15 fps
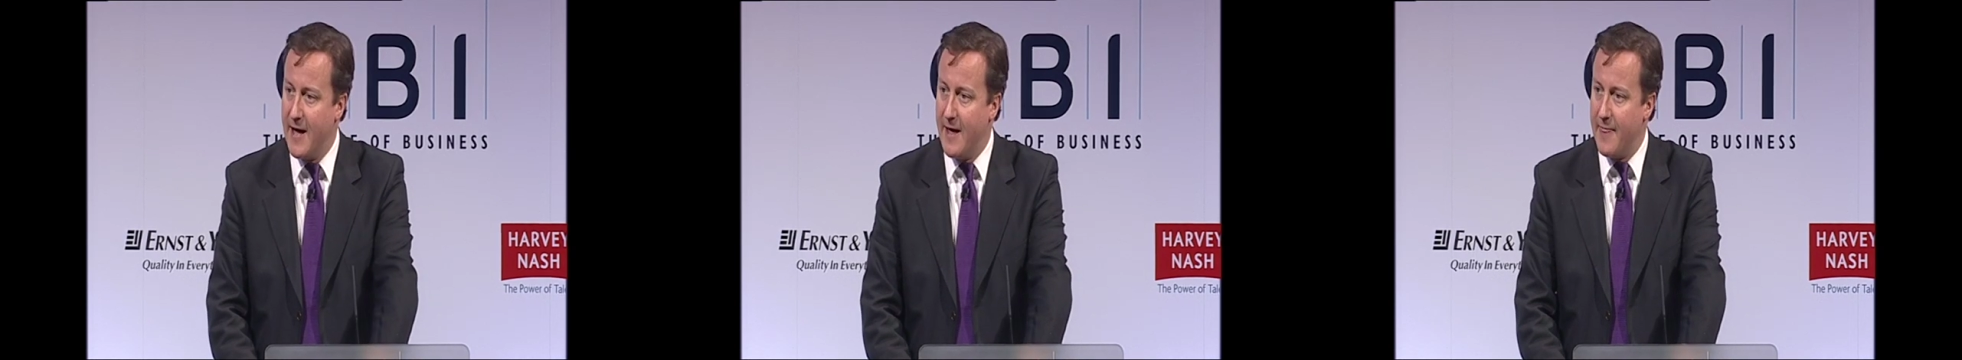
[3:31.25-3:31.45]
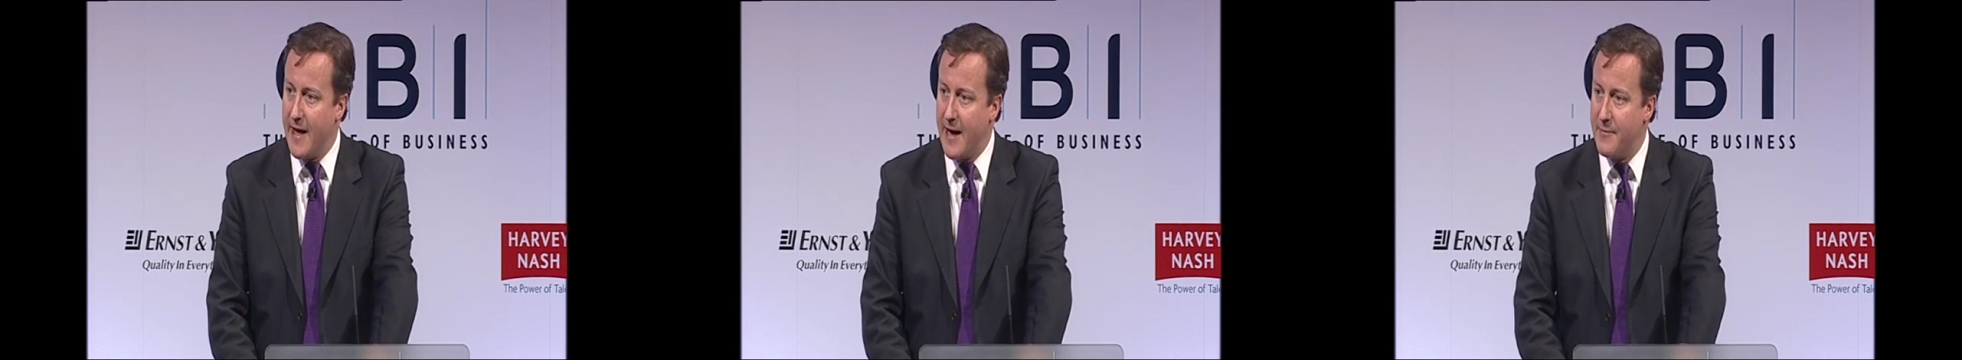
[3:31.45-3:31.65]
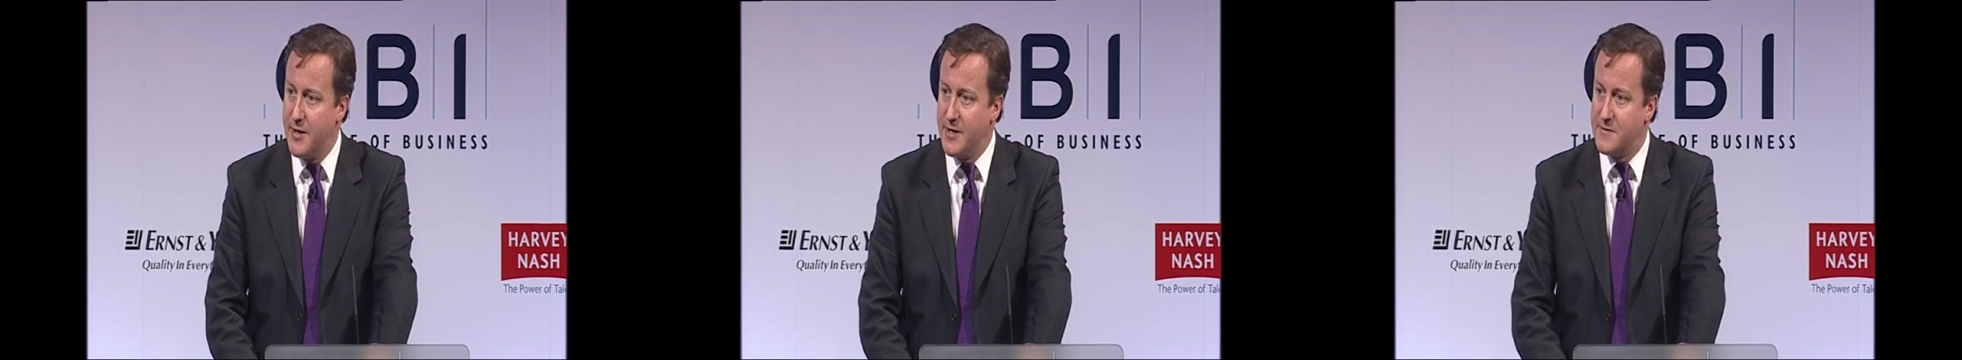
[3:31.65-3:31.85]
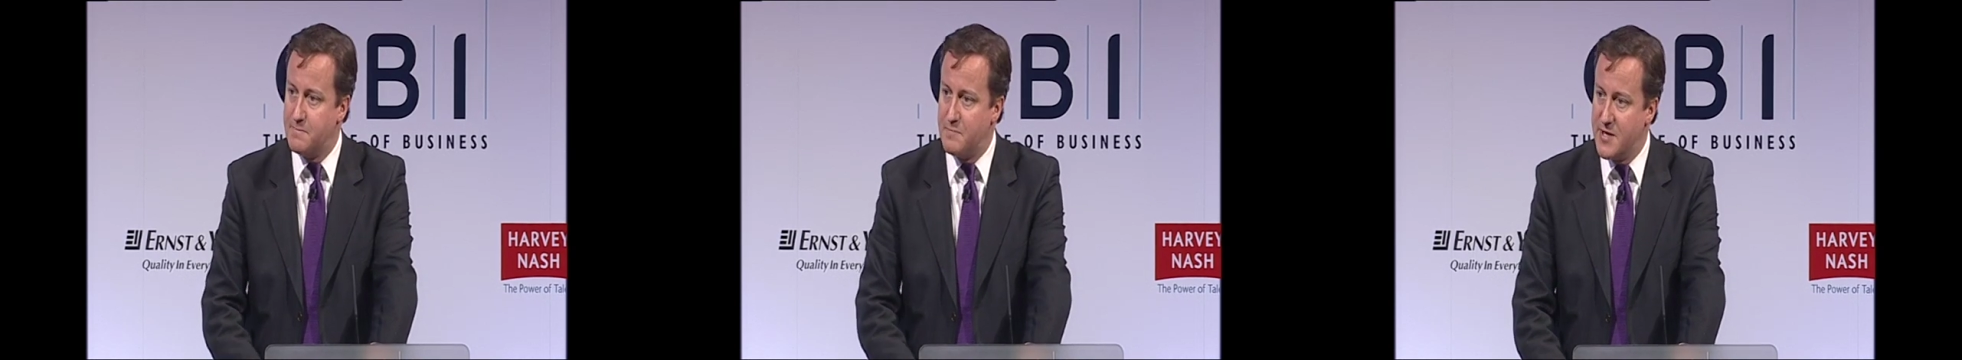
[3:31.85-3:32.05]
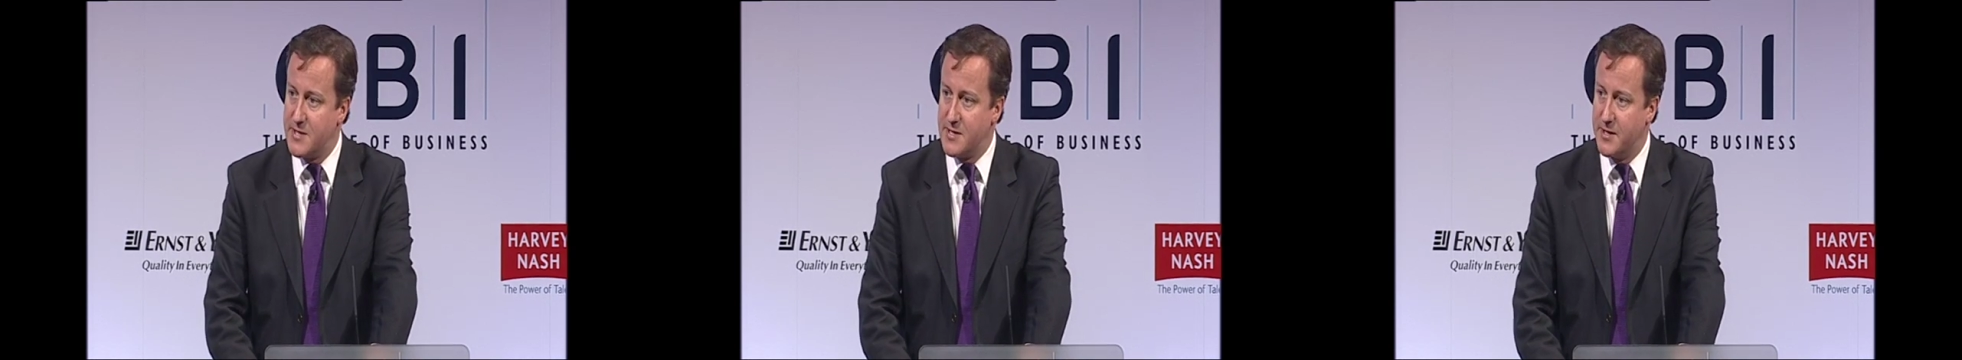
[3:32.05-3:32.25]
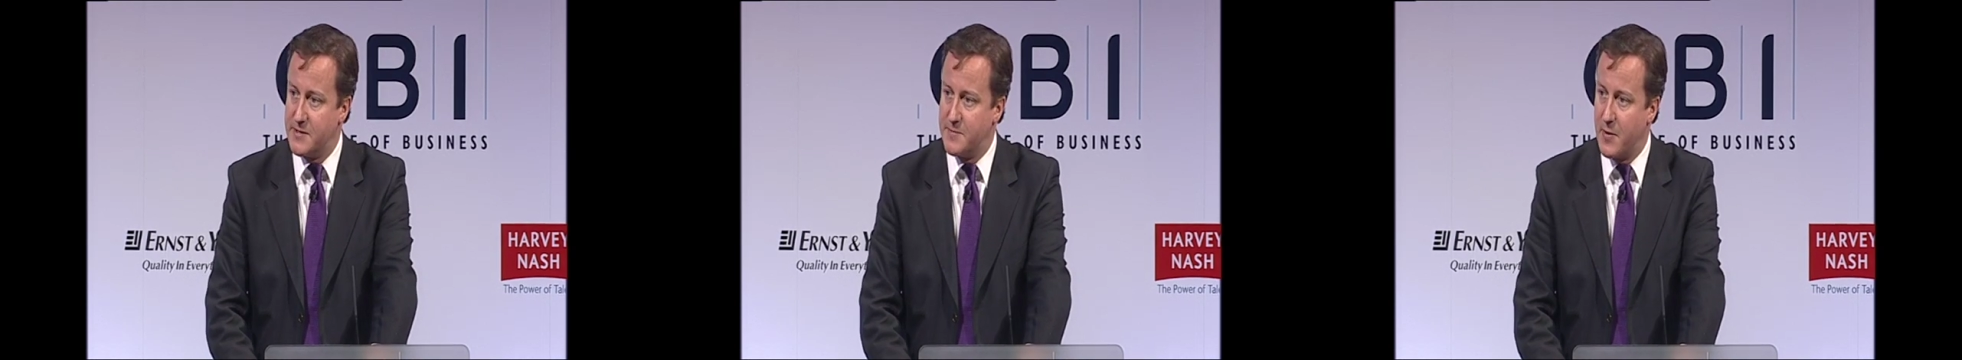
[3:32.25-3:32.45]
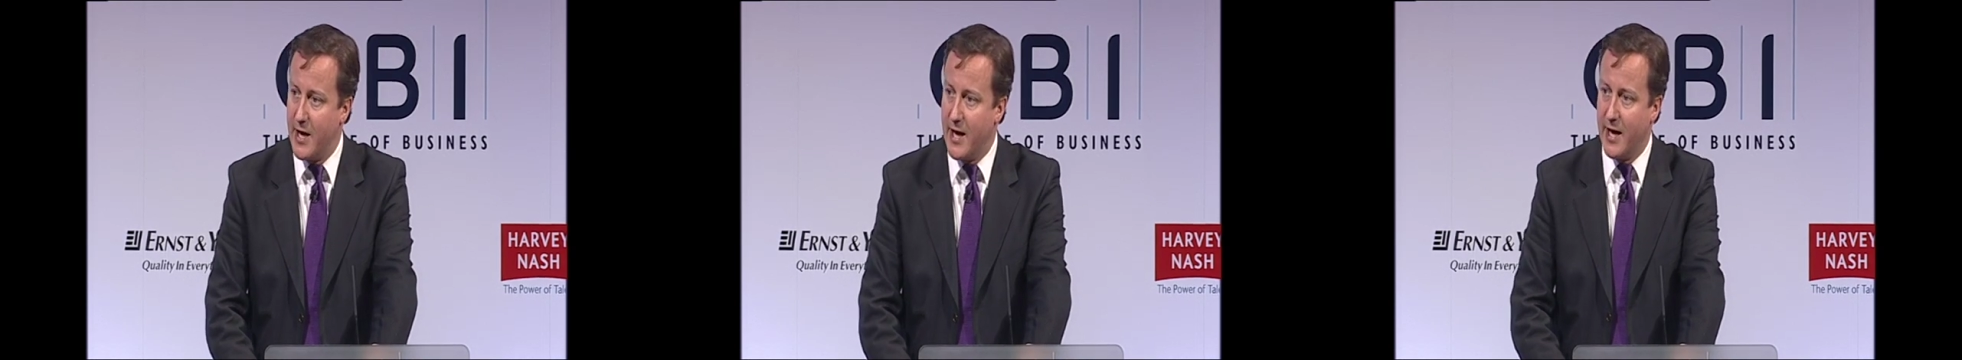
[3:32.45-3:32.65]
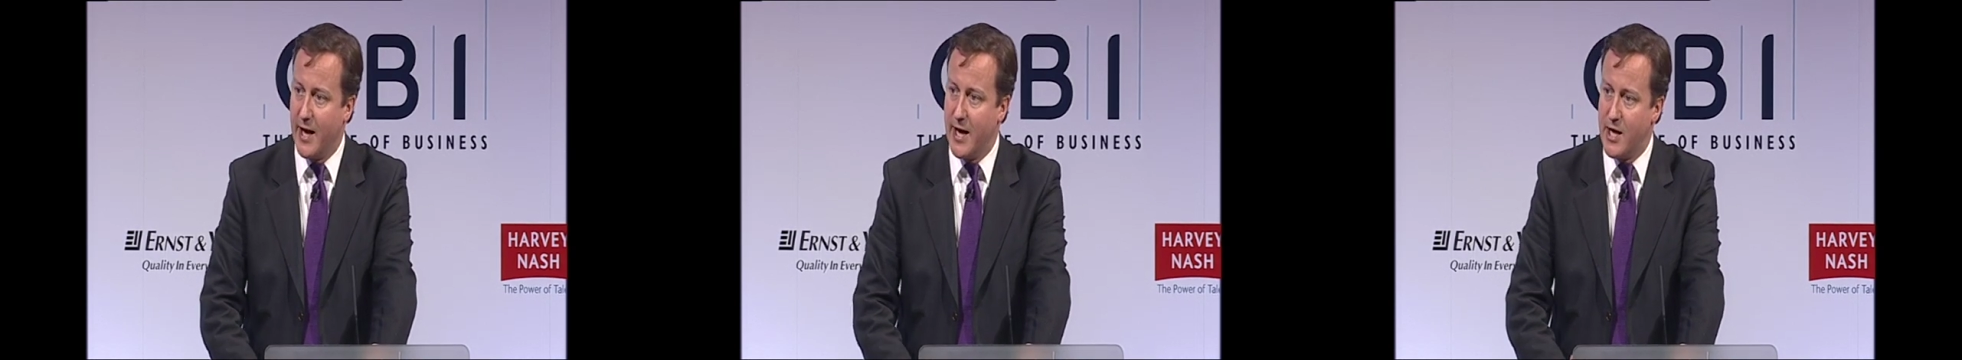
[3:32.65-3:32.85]
And that means business
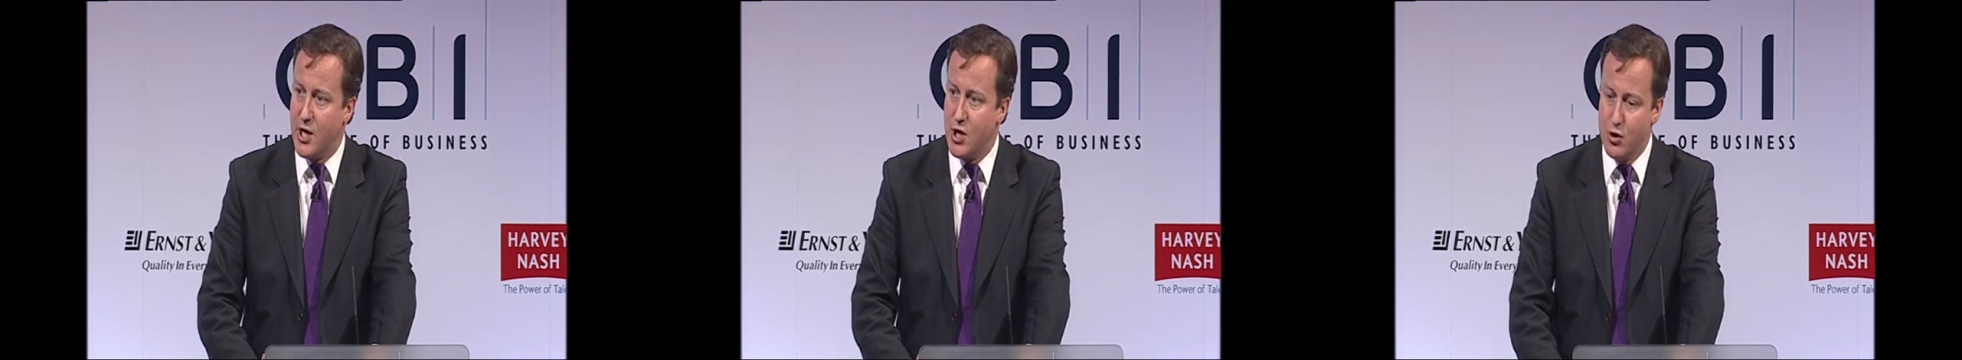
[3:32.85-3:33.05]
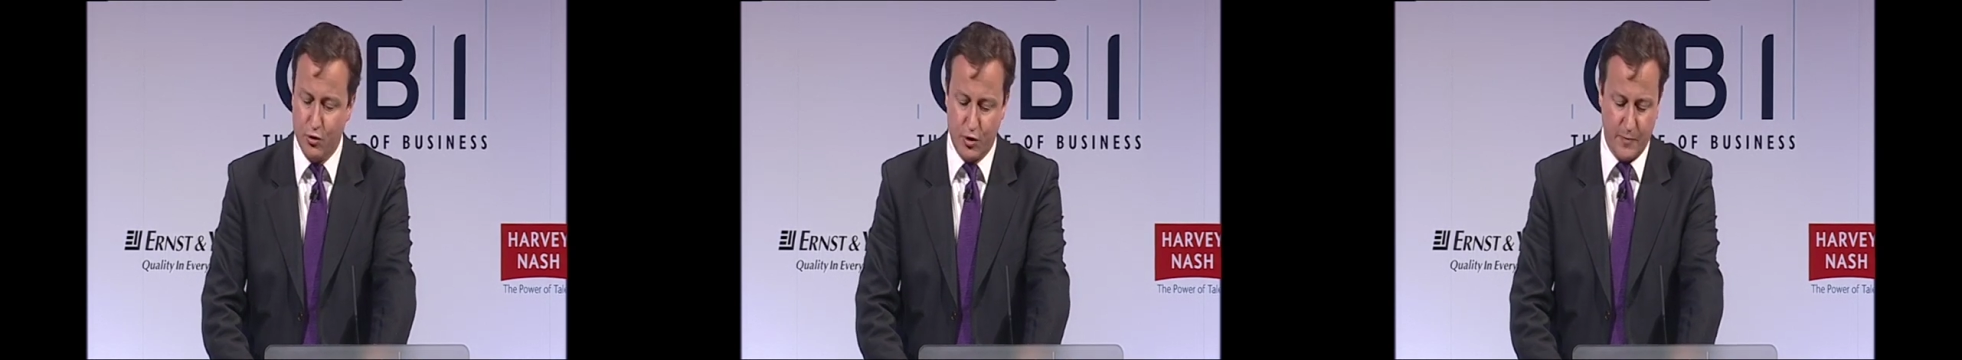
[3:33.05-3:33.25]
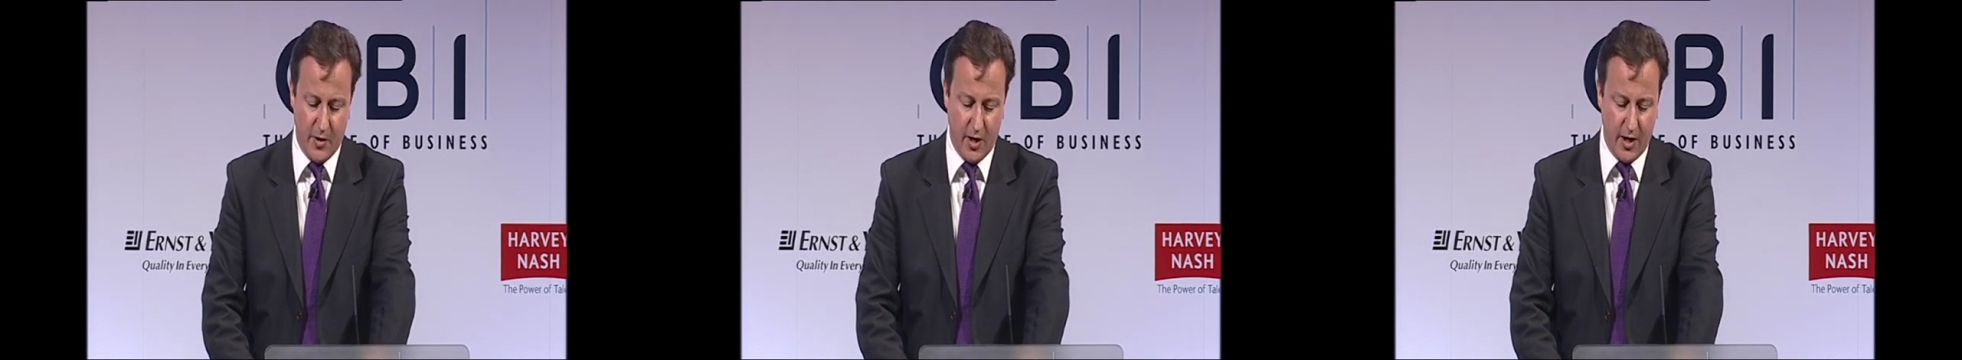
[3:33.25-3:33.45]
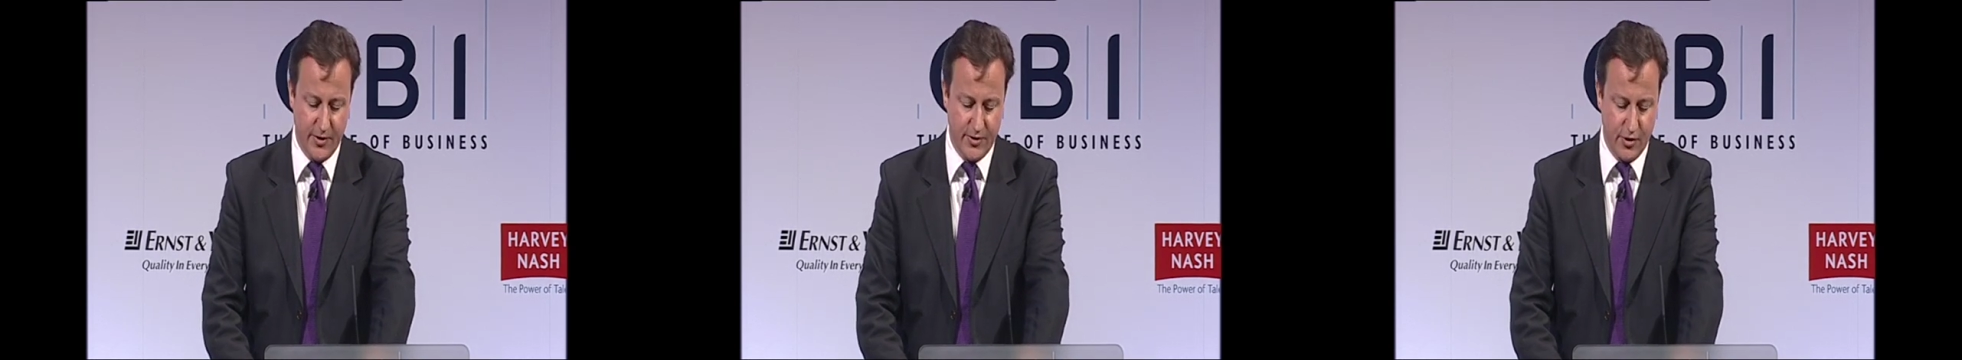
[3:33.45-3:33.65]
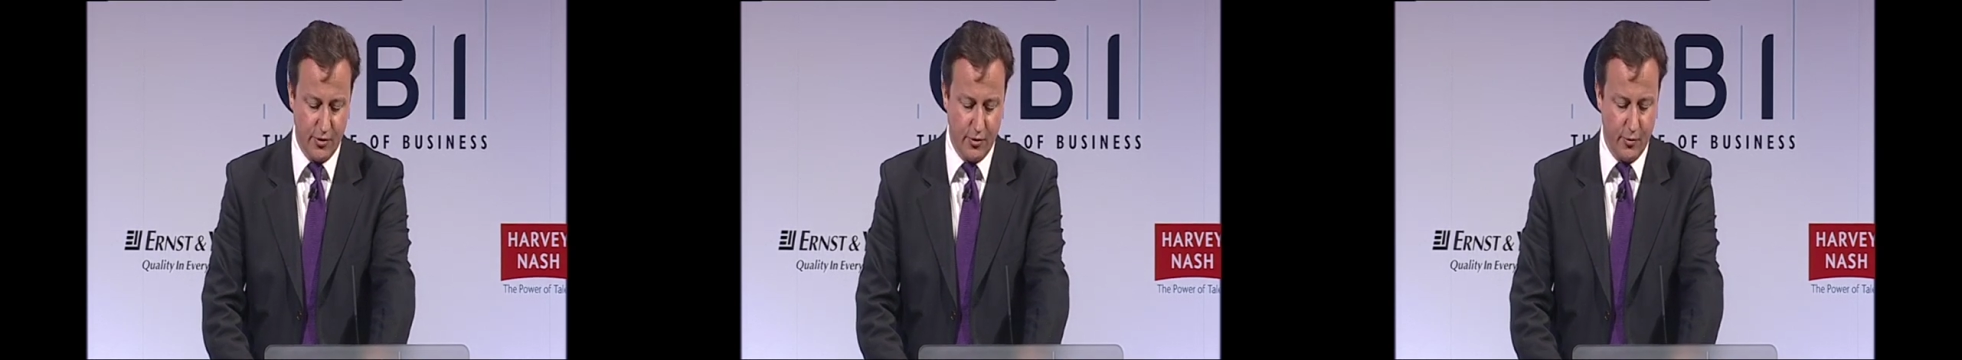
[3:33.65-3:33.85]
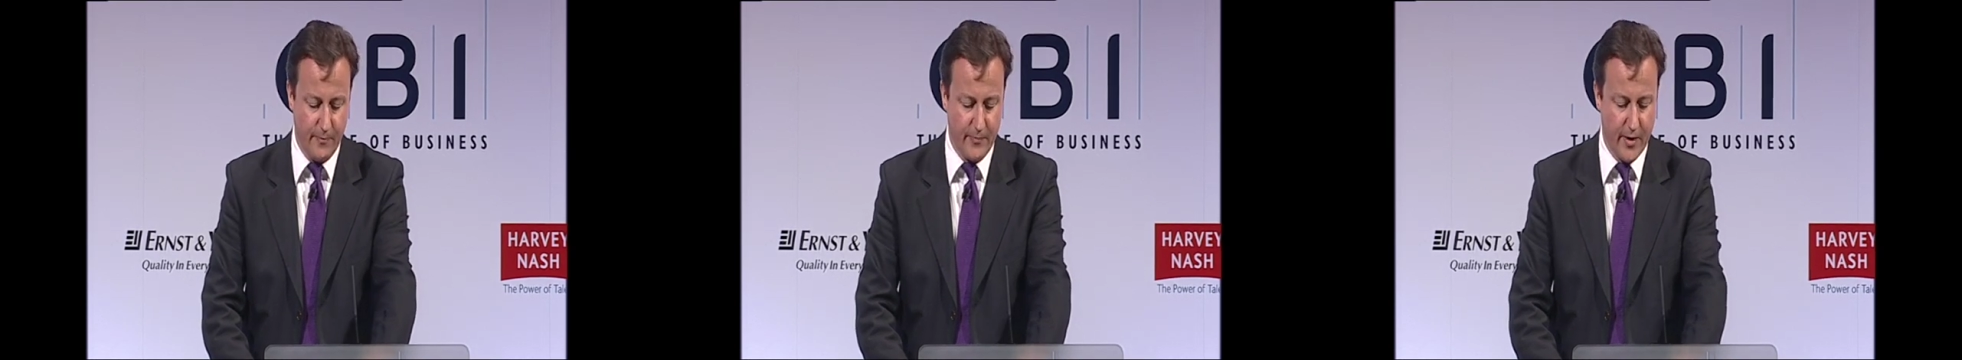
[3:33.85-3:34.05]
playing a huge part too.